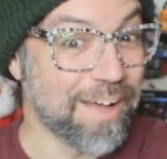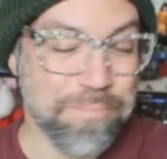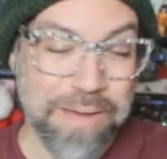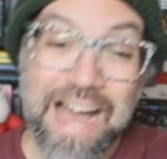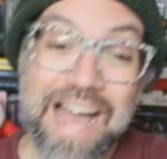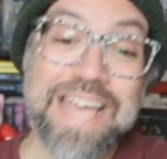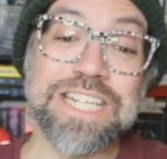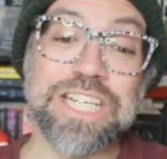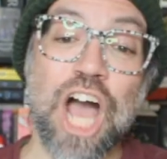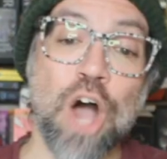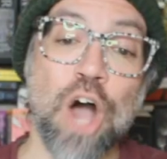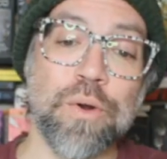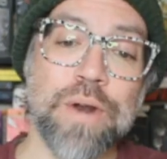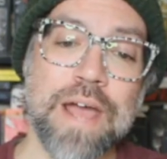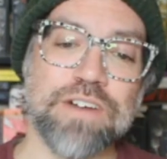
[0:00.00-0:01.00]
Pine
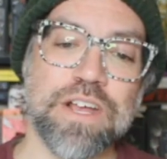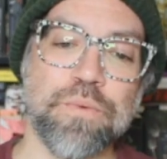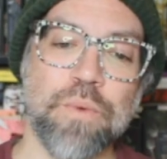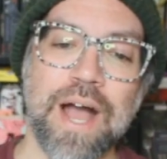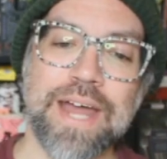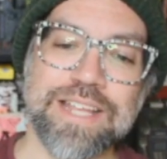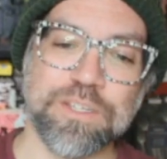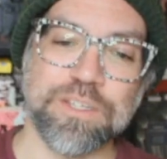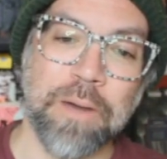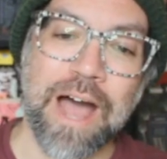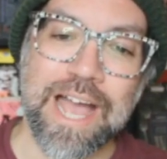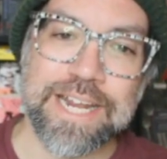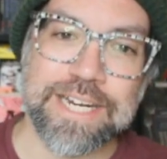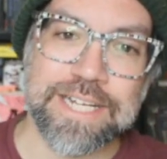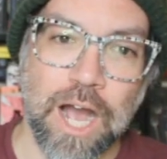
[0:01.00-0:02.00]
cone, everyone. It's
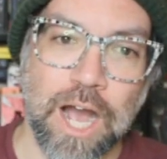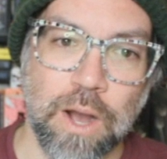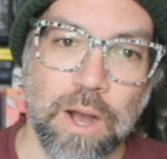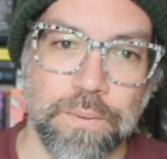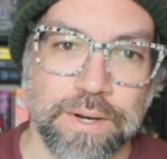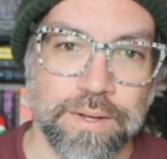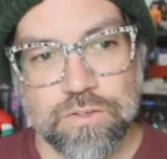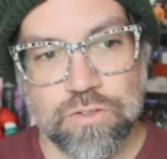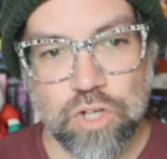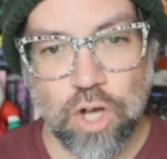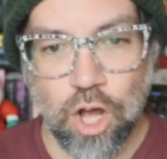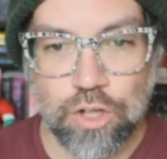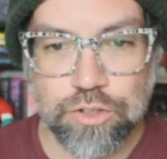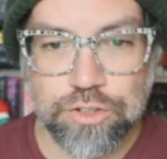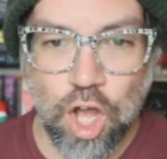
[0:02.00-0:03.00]
pine cone.
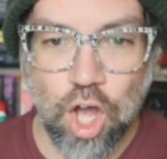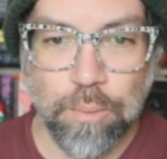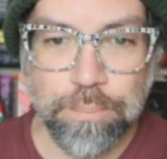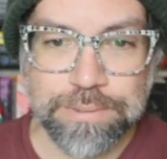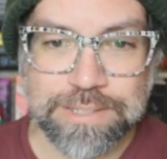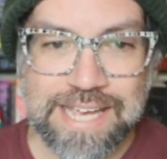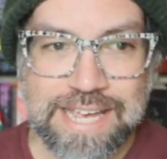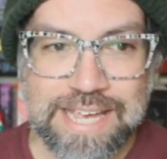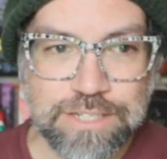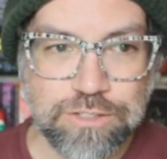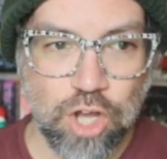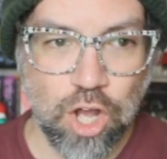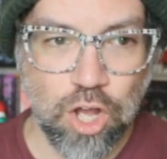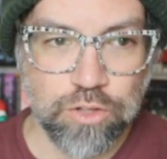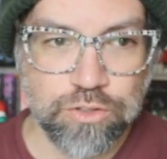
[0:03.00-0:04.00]
Doll, plane,
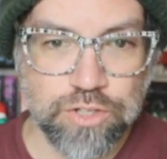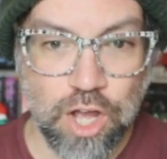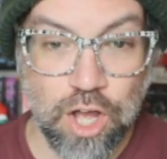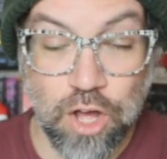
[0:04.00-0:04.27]
doll,